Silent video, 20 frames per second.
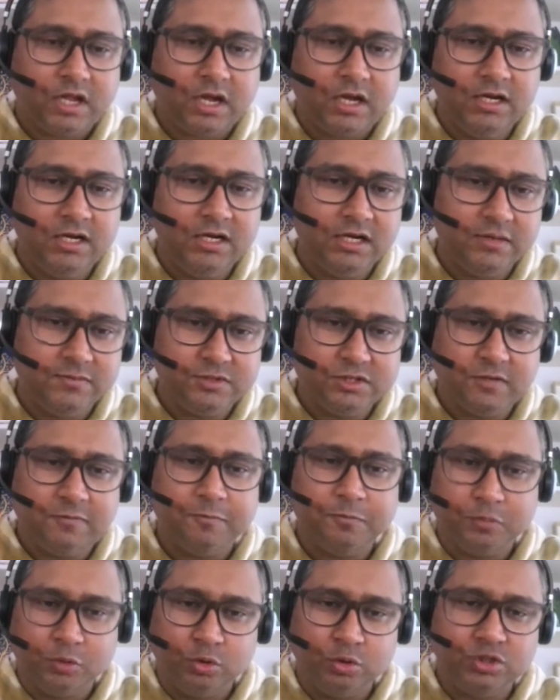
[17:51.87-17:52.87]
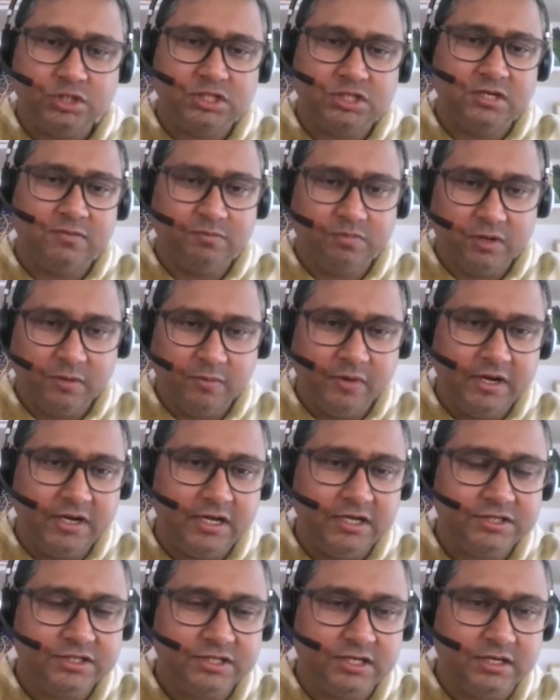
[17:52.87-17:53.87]
in terms of post
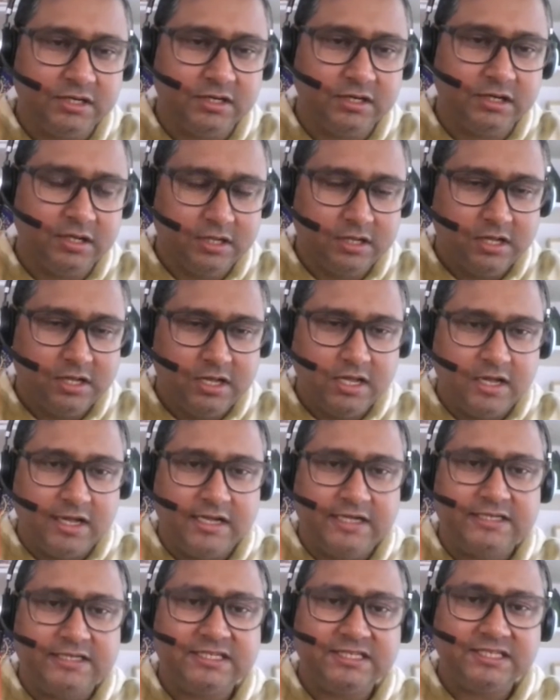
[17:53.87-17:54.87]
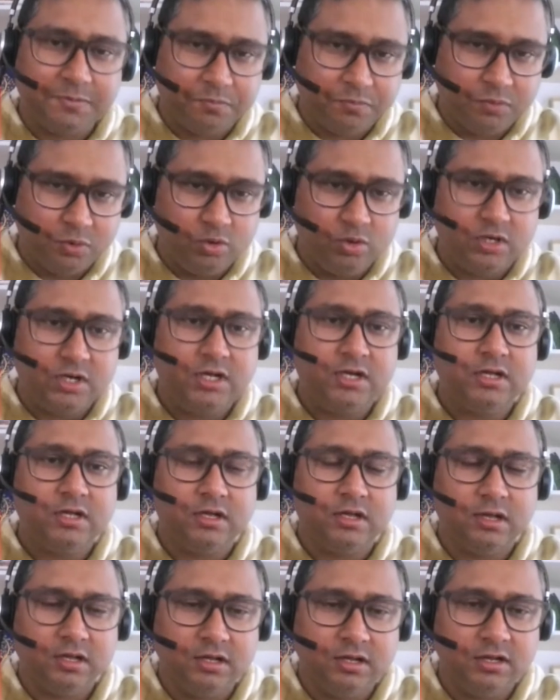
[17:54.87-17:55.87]
implementation support,
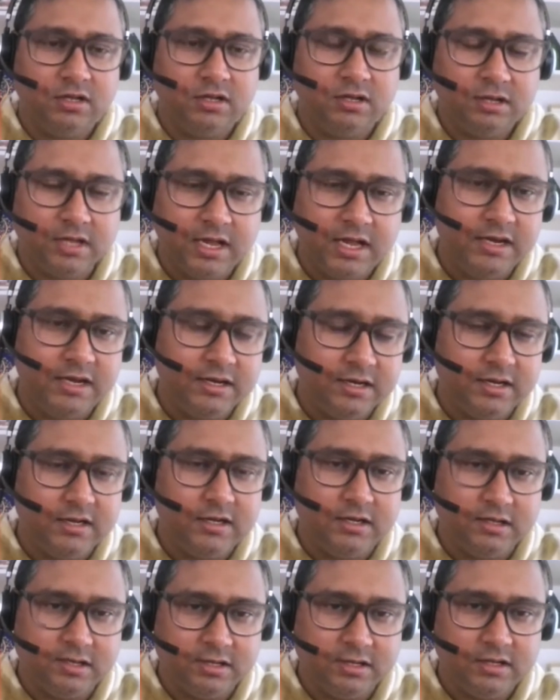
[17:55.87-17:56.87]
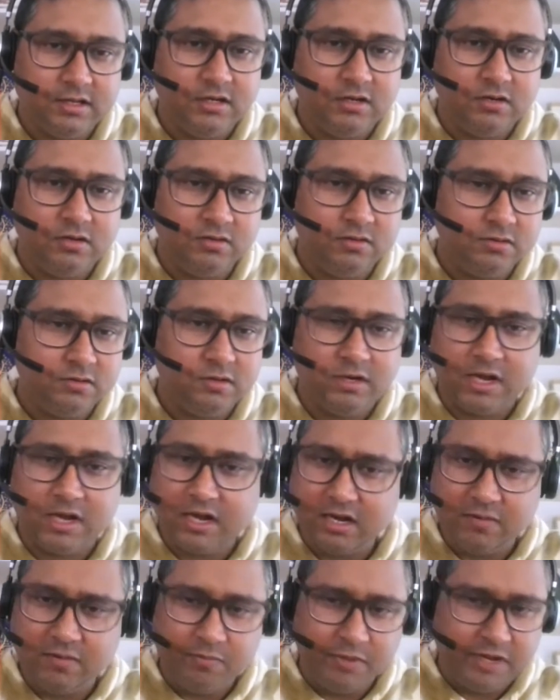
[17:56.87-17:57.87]
and run
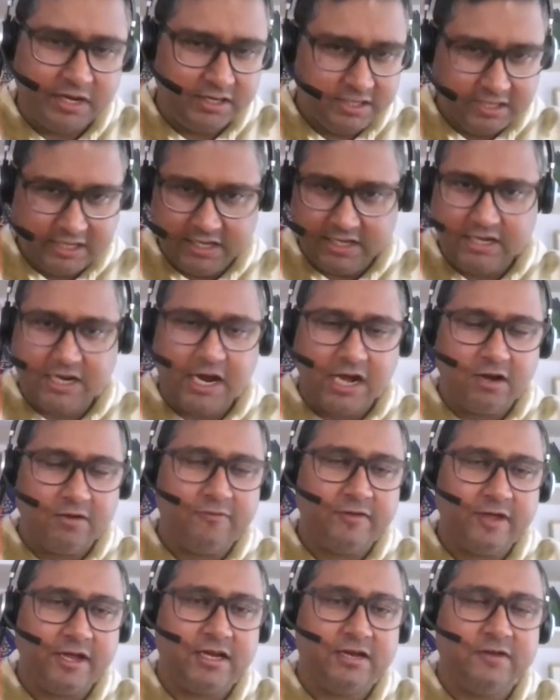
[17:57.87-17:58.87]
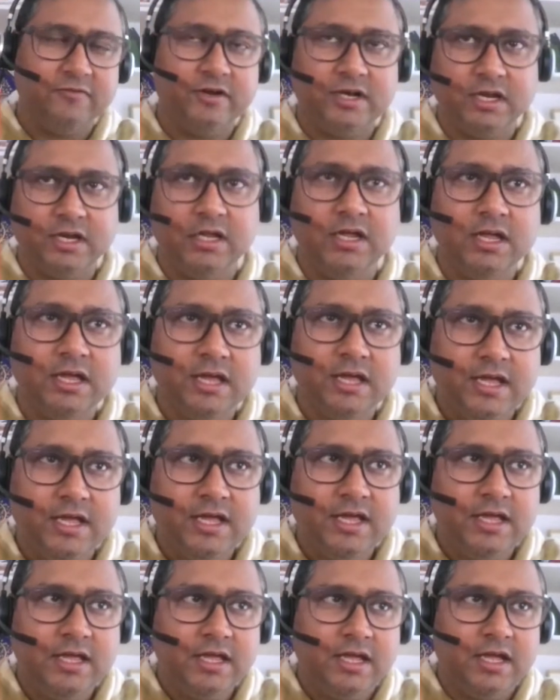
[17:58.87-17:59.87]
and maintain kind of activity,
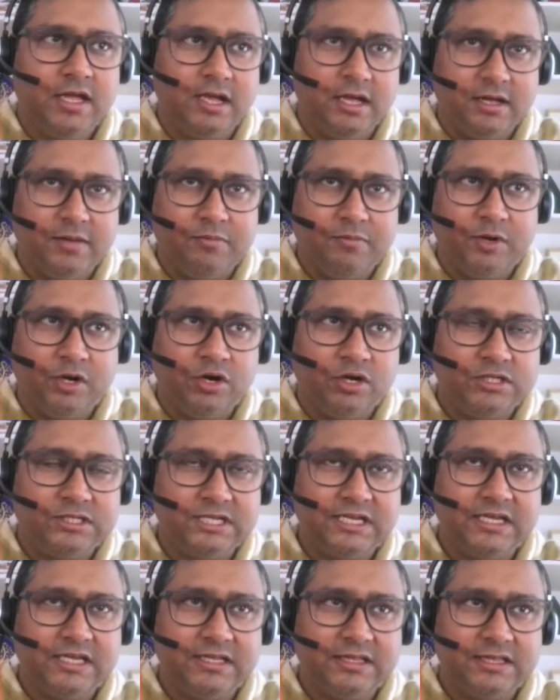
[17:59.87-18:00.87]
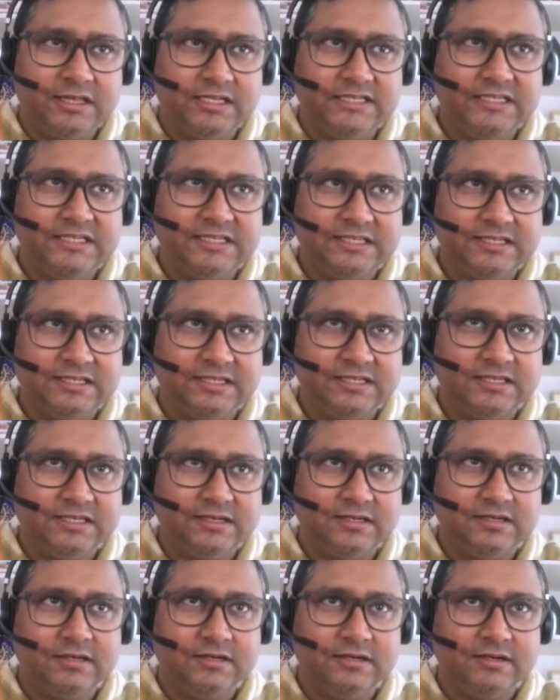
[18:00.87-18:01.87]
because this
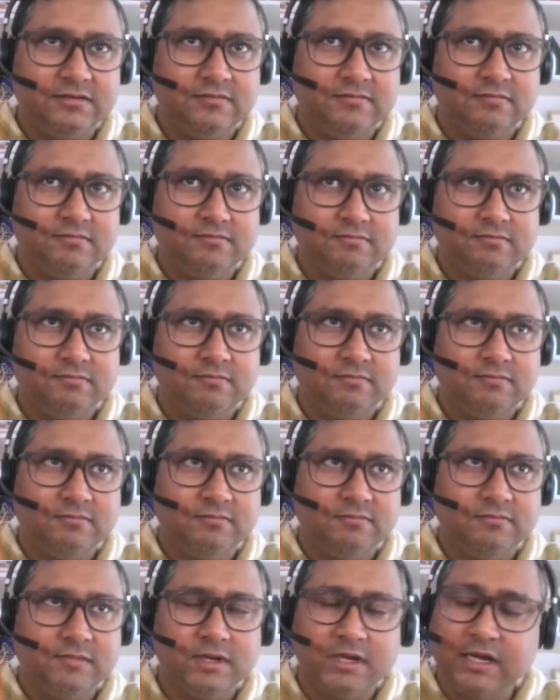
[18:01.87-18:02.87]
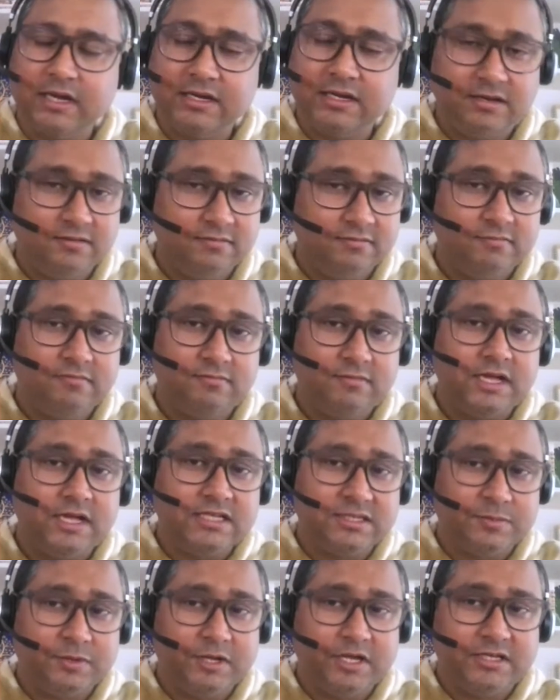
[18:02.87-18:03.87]
it
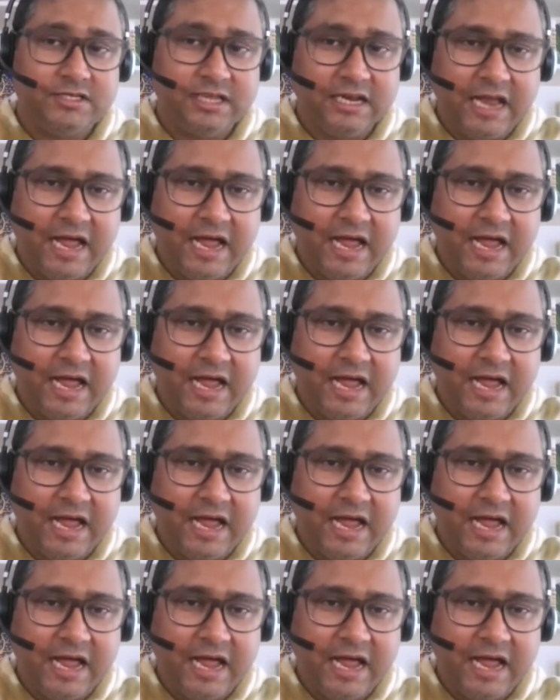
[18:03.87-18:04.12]
SAP has a